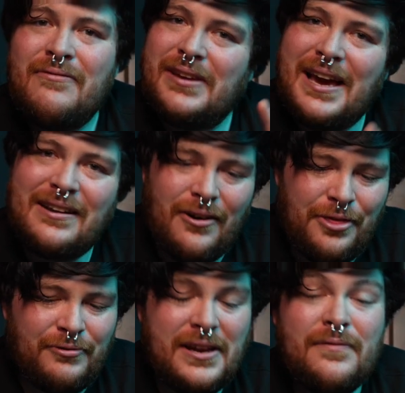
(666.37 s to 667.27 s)
We got all
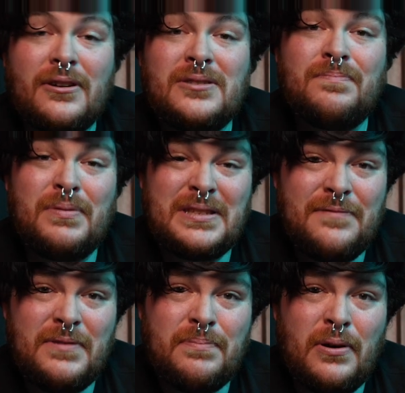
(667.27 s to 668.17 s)
3 of our
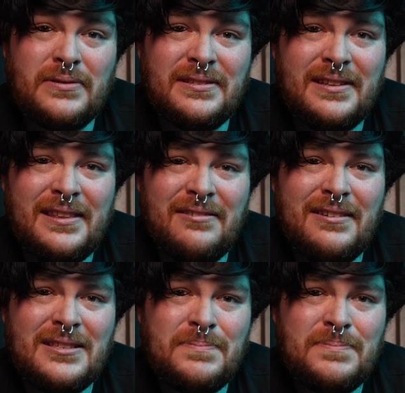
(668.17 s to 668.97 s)
specific Poecilotheria